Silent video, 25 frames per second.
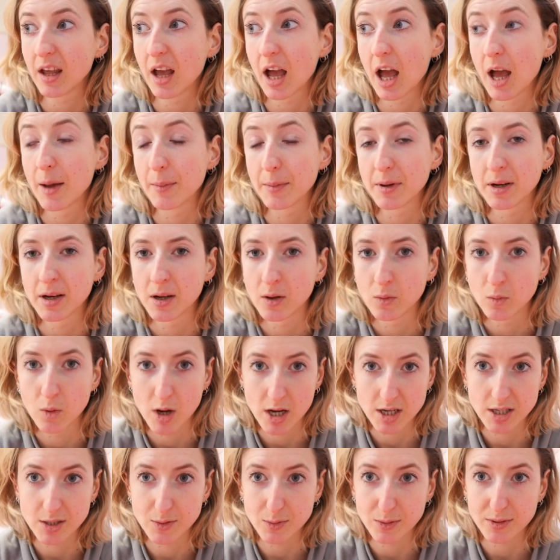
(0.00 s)
I'm gonna
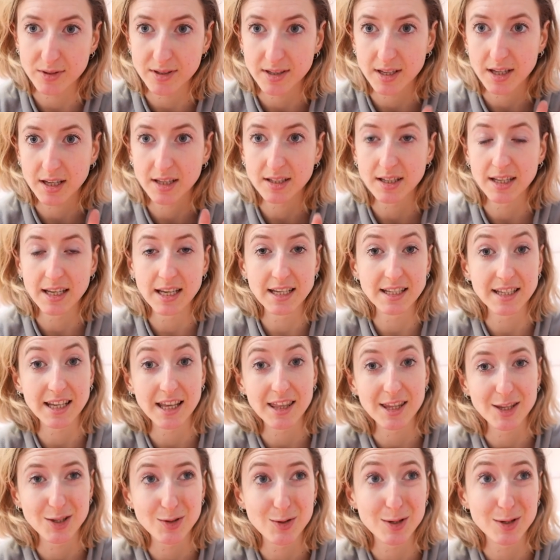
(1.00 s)
work towards it because I need to get these